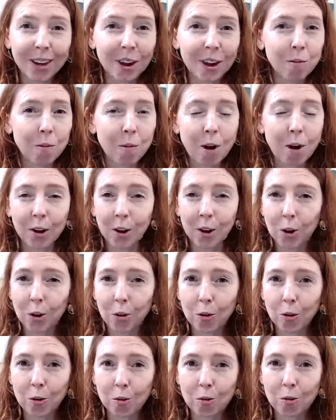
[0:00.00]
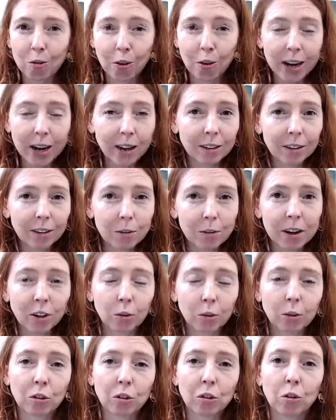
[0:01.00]
and want to go right onto
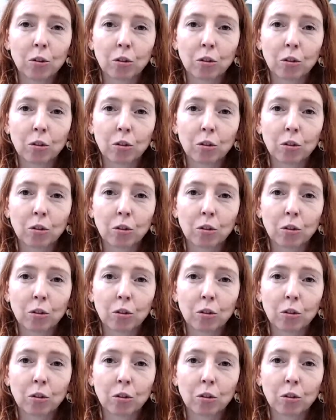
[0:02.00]
module 2.